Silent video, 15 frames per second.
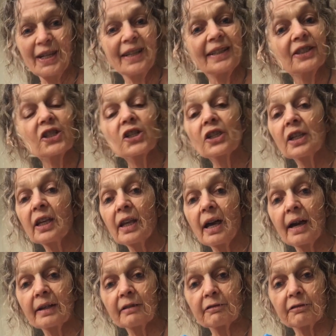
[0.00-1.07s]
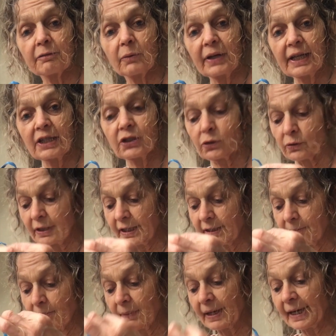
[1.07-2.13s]
There's a lot of ways you can
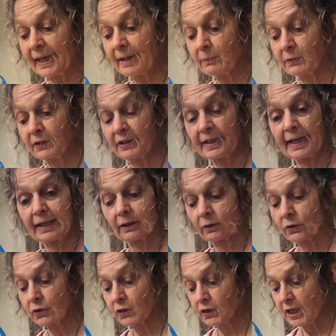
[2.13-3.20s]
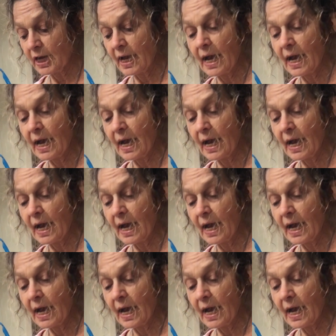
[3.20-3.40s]
play with nettles.